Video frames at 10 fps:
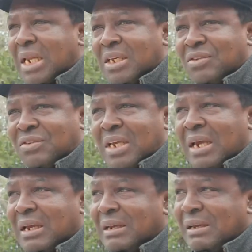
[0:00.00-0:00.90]
is,
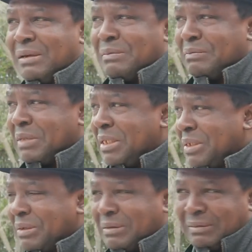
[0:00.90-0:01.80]
uh, you
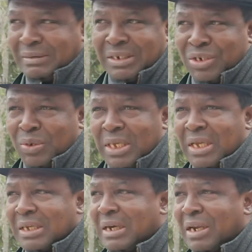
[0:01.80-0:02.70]
know,
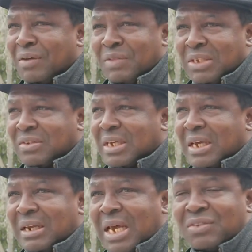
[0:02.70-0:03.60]
doing all of this
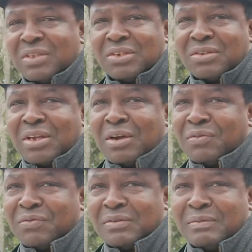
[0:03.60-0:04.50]
uh, nasty
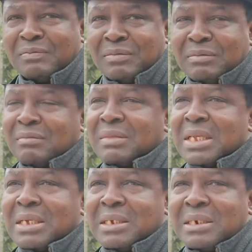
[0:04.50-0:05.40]
stuff,
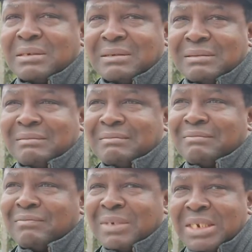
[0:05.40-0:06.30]
you know,
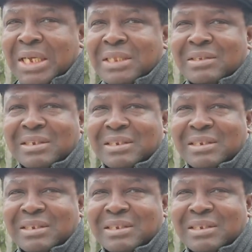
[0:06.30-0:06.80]
didn't,